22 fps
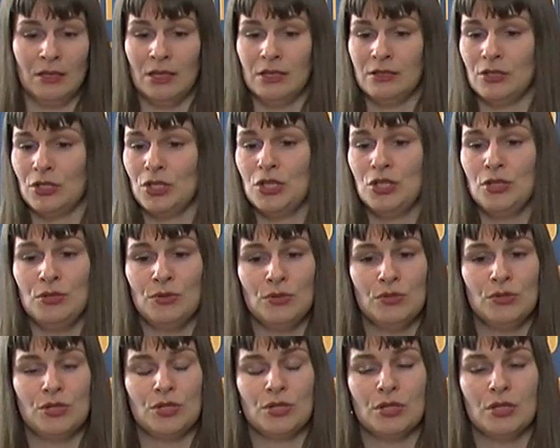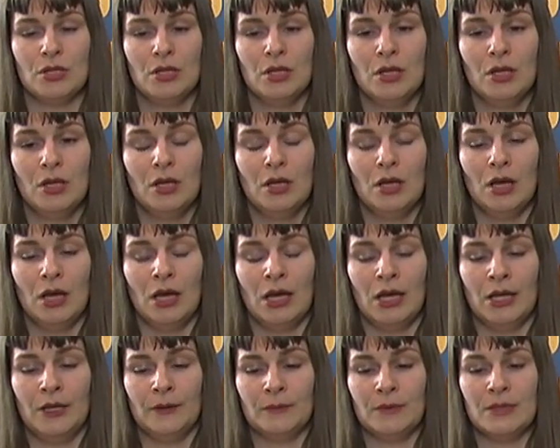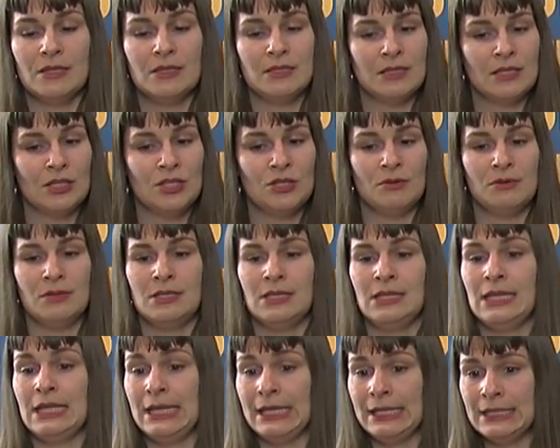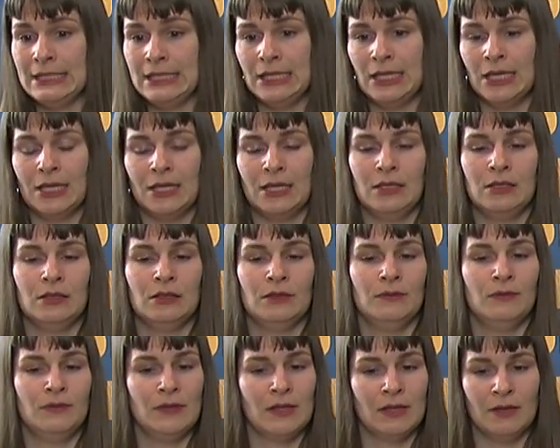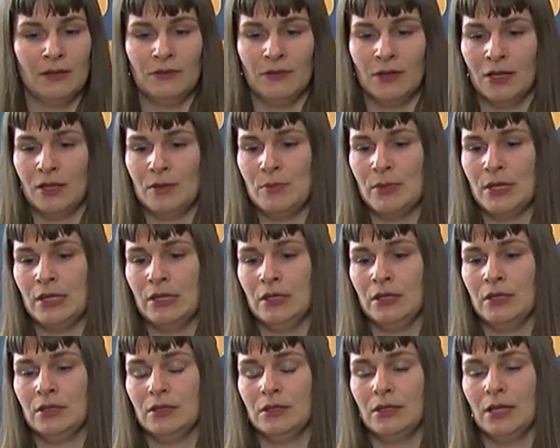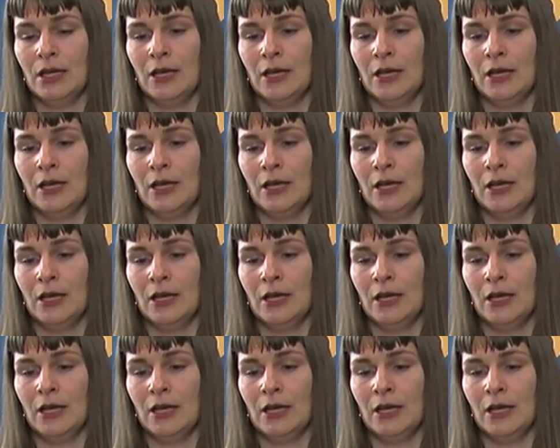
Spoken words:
has a huge constituency. India, very, very big.